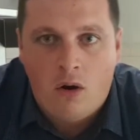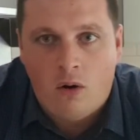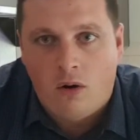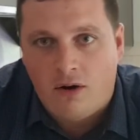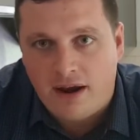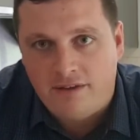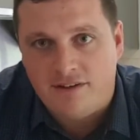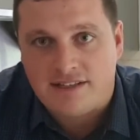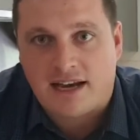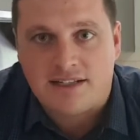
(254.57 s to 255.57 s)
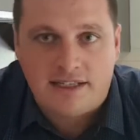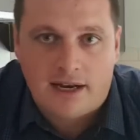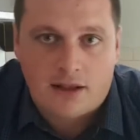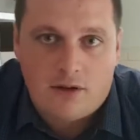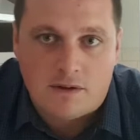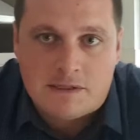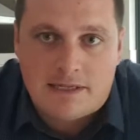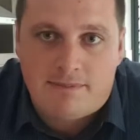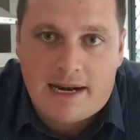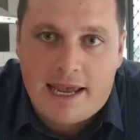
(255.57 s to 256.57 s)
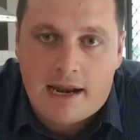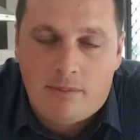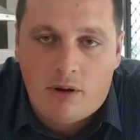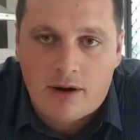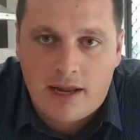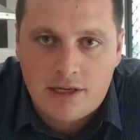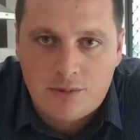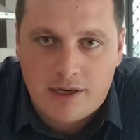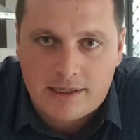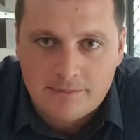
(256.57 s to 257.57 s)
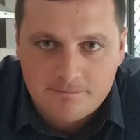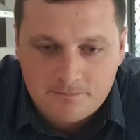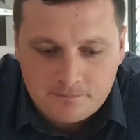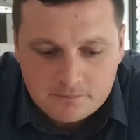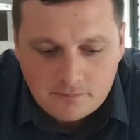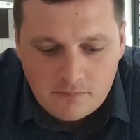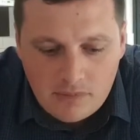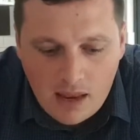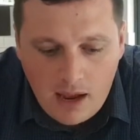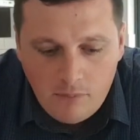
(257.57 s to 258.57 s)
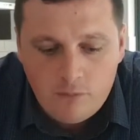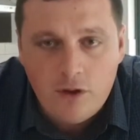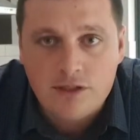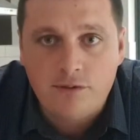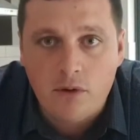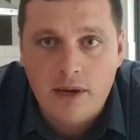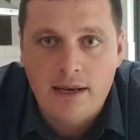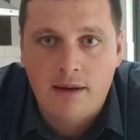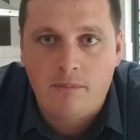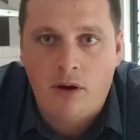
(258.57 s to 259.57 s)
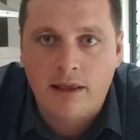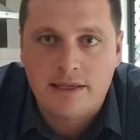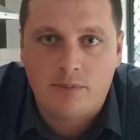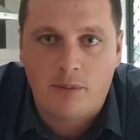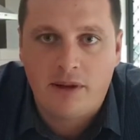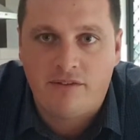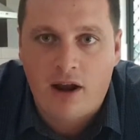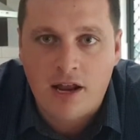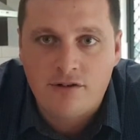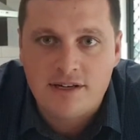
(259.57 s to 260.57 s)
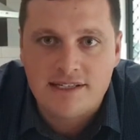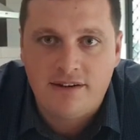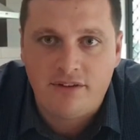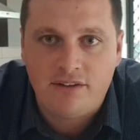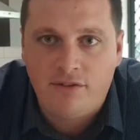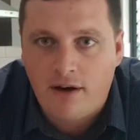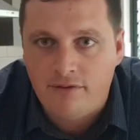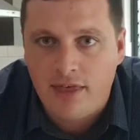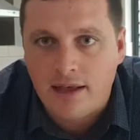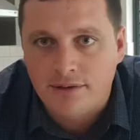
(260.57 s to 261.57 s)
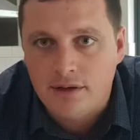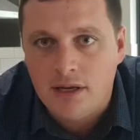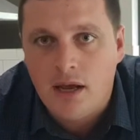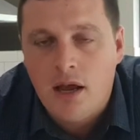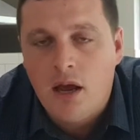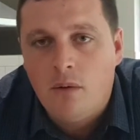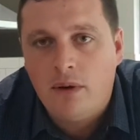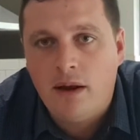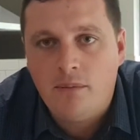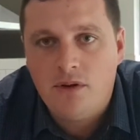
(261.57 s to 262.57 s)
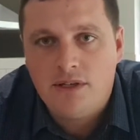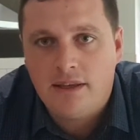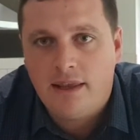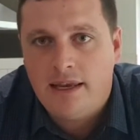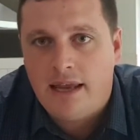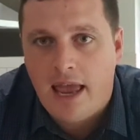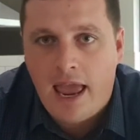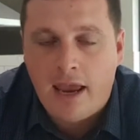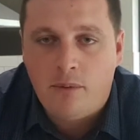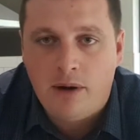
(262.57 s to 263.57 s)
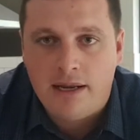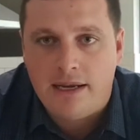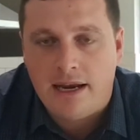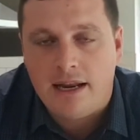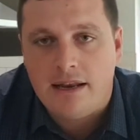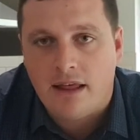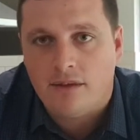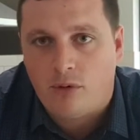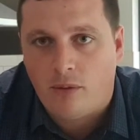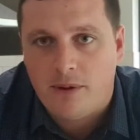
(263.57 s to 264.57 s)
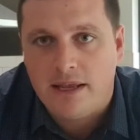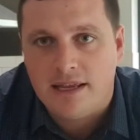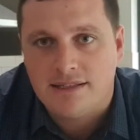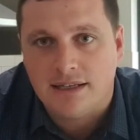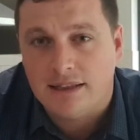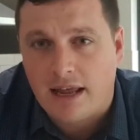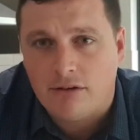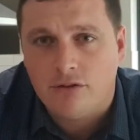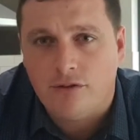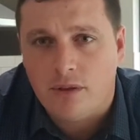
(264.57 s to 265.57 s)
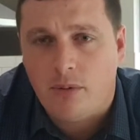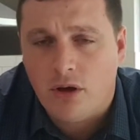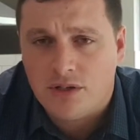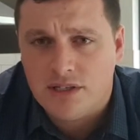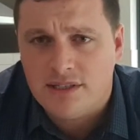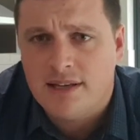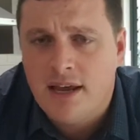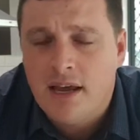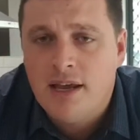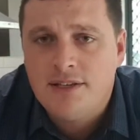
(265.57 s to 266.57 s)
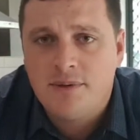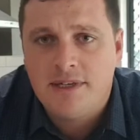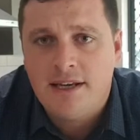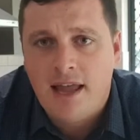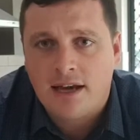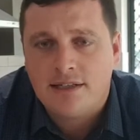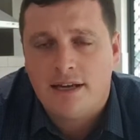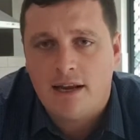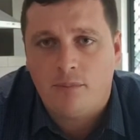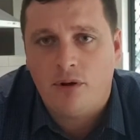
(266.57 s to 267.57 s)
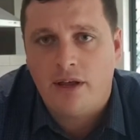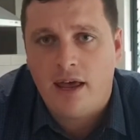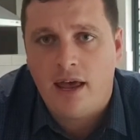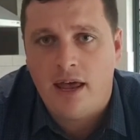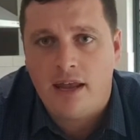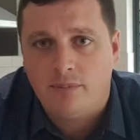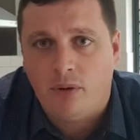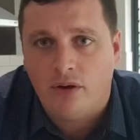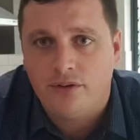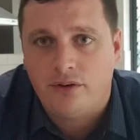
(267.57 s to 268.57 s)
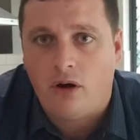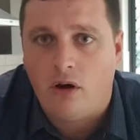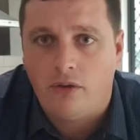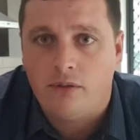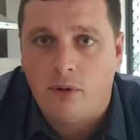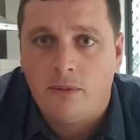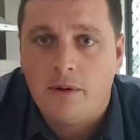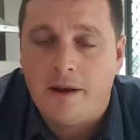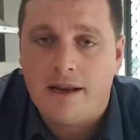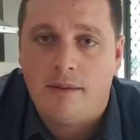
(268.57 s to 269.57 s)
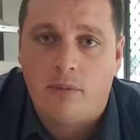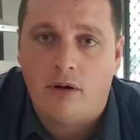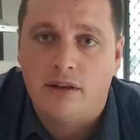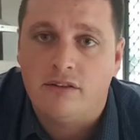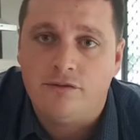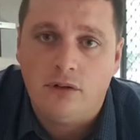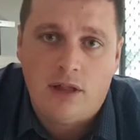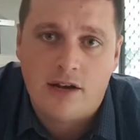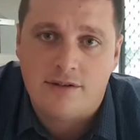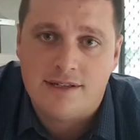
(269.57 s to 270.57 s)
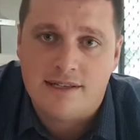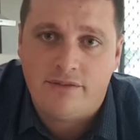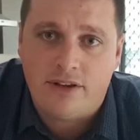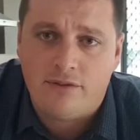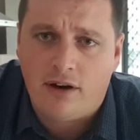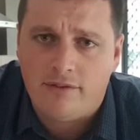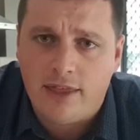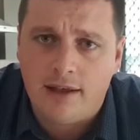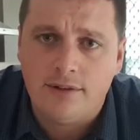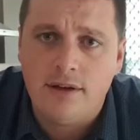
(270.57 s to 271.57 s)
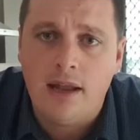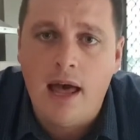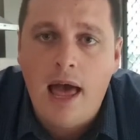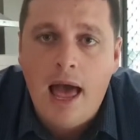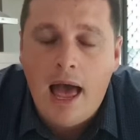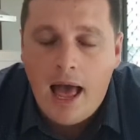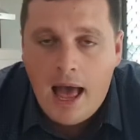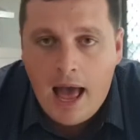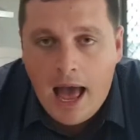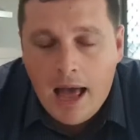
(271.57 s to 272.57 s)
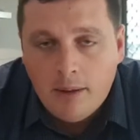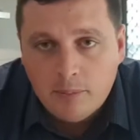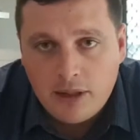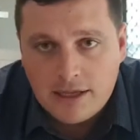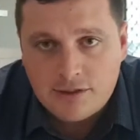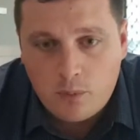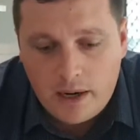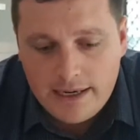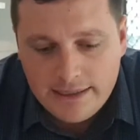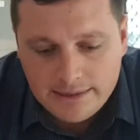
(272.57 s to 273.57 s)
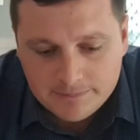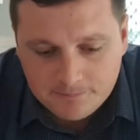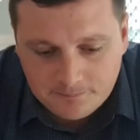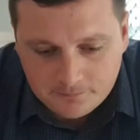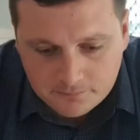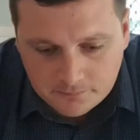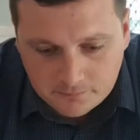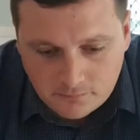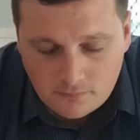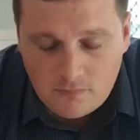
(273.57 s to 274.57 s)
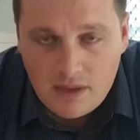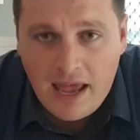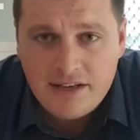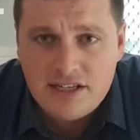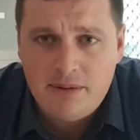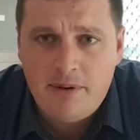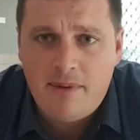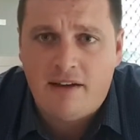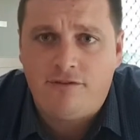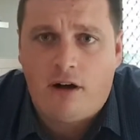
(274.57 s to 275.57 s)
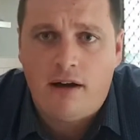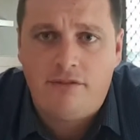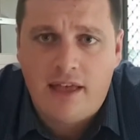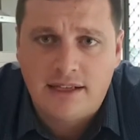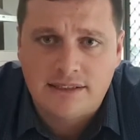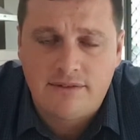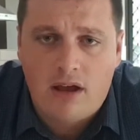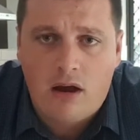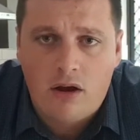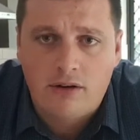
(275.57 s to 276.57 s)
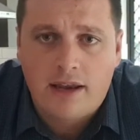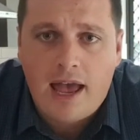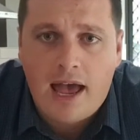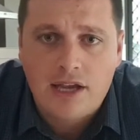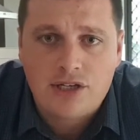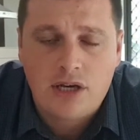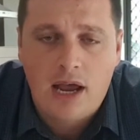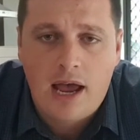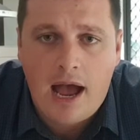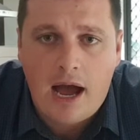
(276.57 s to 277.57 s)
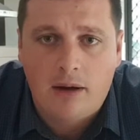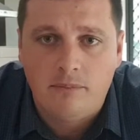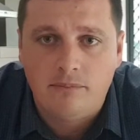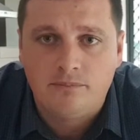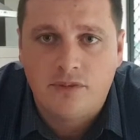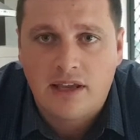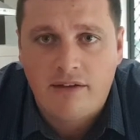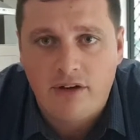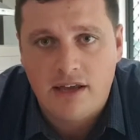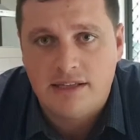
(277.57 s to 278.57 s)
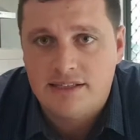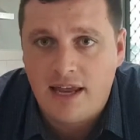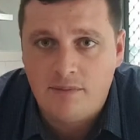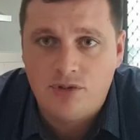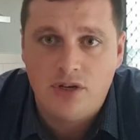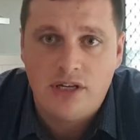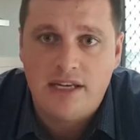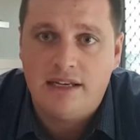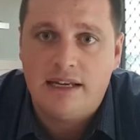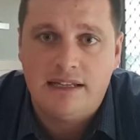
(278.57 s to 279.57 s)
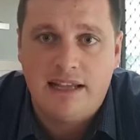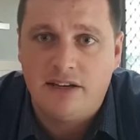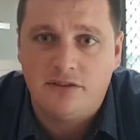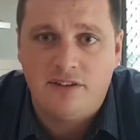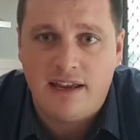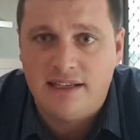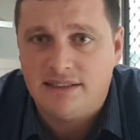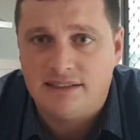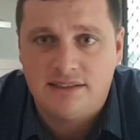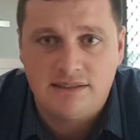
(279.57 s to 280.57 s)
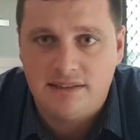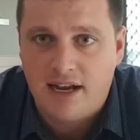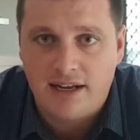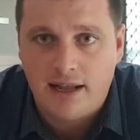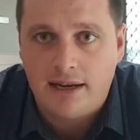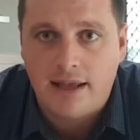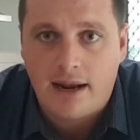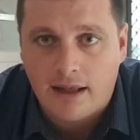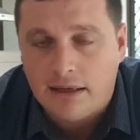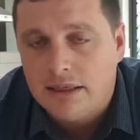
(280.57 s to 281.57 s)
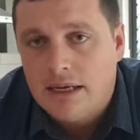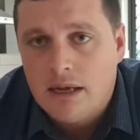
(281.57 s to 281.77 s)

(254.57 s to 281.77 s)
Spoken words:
or if it's actually going to cost us money out of pocket each week. First of all, we ended up buying this property for $175,000. We ended up using the equity in another property as collateral for the purchase. So we didn't actually end up putting a deposit on the property. We ended up borrowing the full $175,000. Plus we had to chip in about $5,000 of our own cash to cover stamp duty, legal fees, yada yada yada.